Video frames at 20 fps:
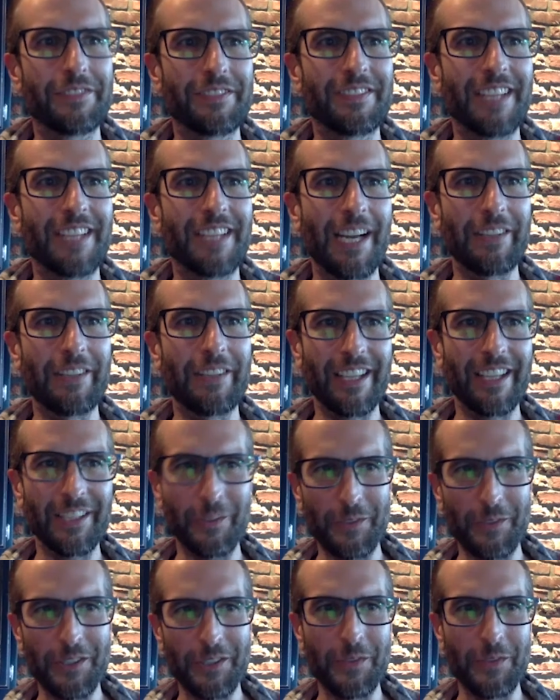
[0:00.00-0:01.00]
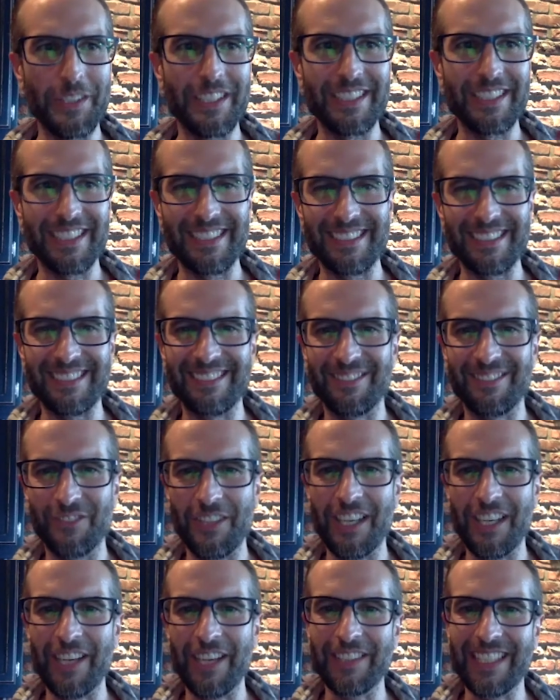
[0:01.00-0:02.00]
how we thought the world worked and what,
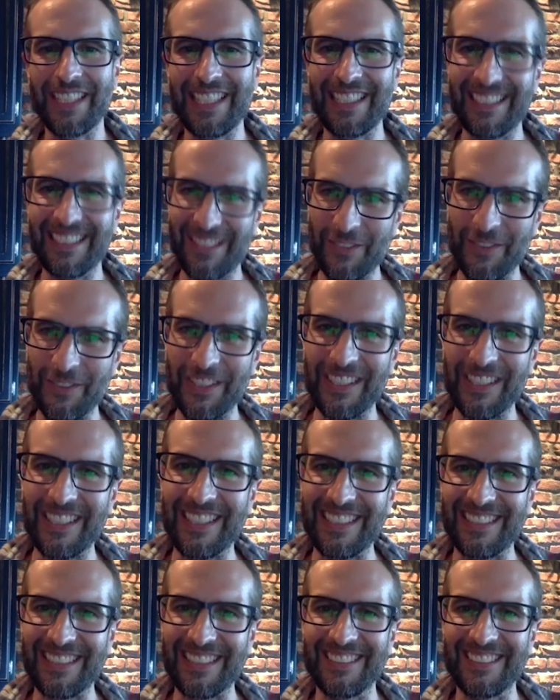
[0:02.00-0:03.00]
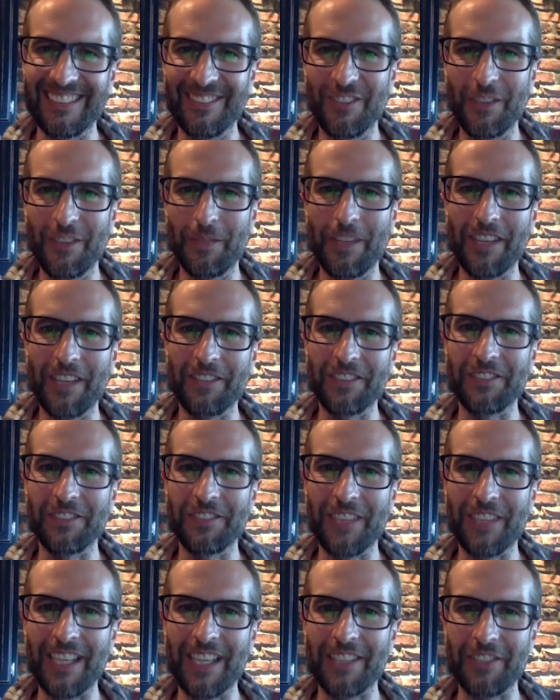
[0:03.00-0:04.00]
how we need it to work and what problems we
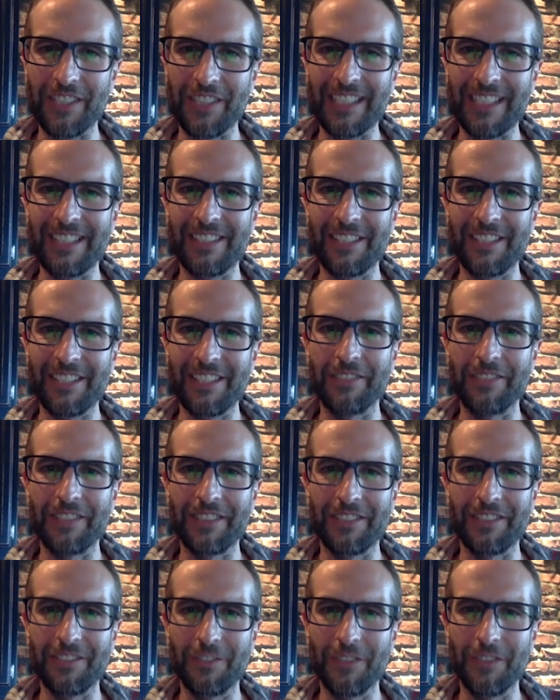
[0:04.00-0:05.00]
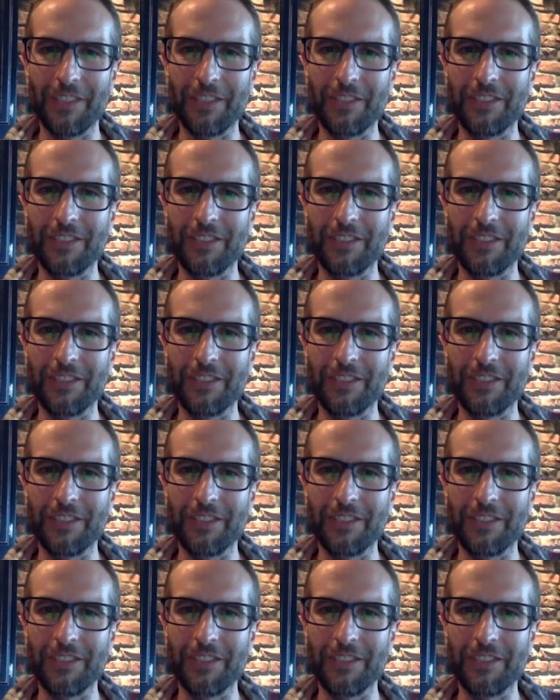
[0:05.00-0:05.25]
actually need to solve and what those